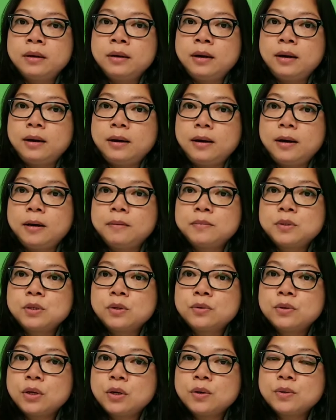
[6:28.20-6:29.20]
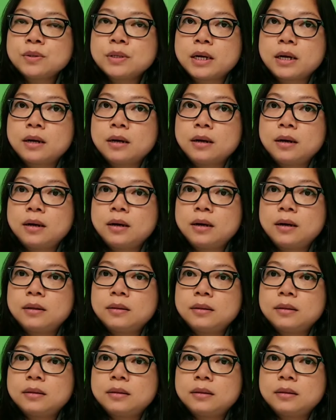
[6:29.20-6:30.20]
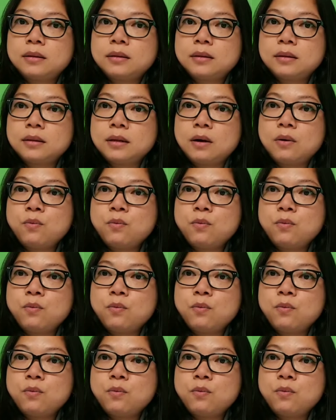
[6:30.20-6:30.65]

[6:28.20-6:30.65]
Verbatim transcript: um, so those are um, a,